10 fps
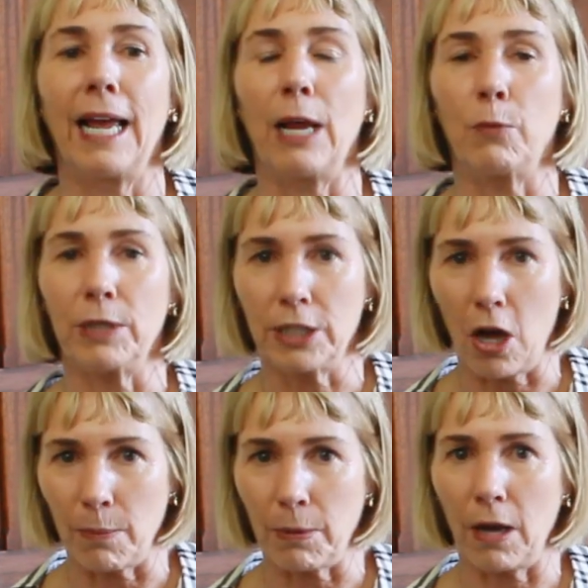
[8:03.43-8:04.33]
and we
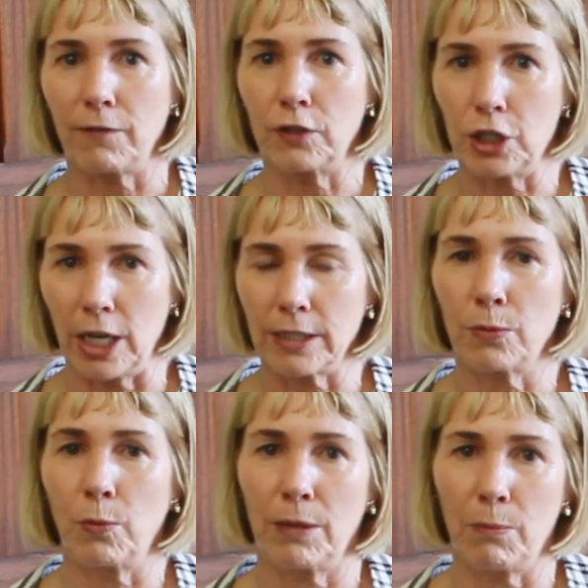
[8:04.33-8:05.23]
top off just
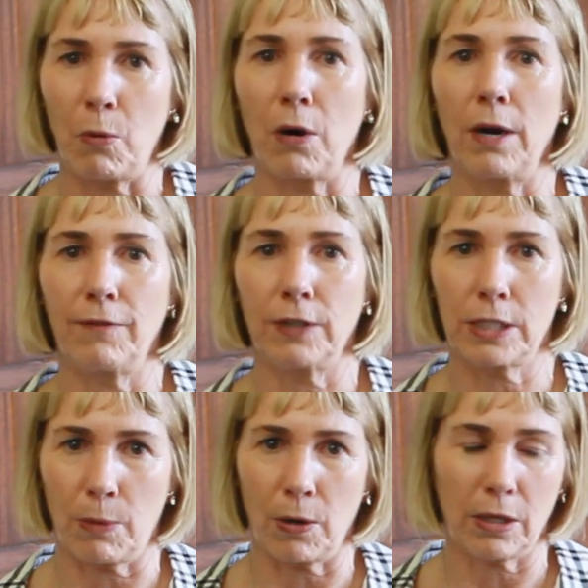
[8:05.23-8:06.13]
with more of the
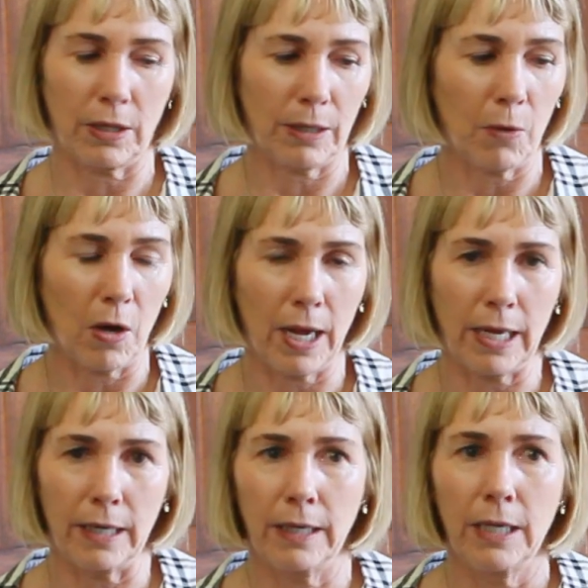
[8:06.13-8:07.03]
sparkling
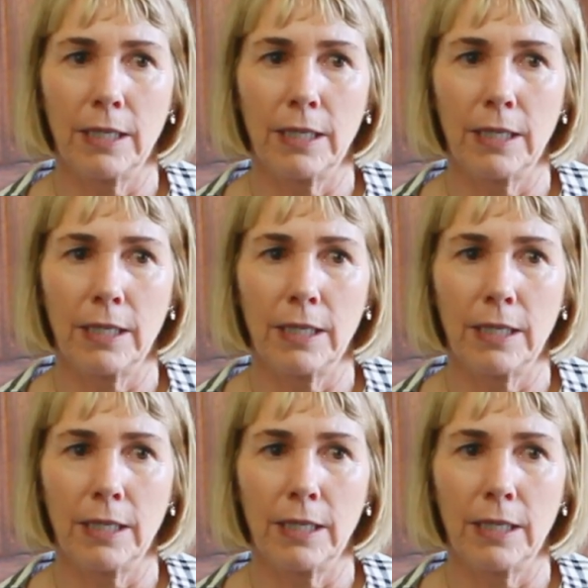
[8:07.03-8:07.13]
wine,